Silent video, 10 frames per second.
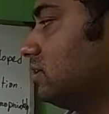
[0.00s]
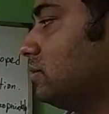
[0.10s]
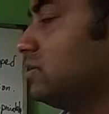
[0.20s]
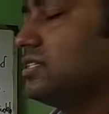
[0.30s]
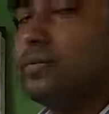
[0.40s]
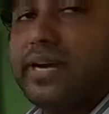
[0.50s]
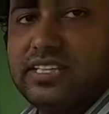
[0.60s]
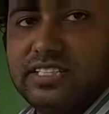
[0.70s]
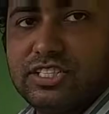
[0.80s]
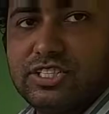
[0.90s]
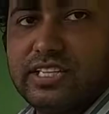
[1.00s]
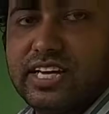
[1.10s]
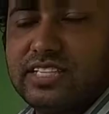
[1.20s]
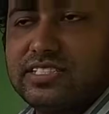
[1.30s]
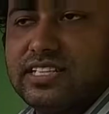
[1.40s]
It means the message
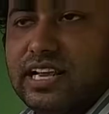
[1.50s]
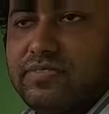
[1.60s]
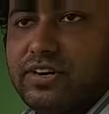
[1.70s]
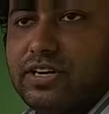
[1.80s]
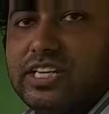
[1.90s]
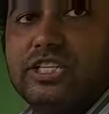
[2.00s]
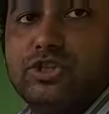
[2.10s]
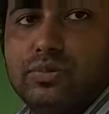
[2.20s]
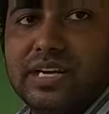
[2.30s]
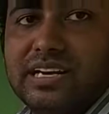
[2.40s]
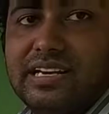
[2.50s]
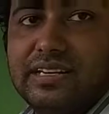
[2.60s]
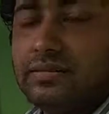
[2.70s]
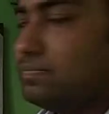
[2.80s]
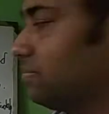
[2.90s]
that is delivered, it should be
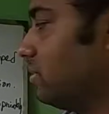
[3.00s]
clear.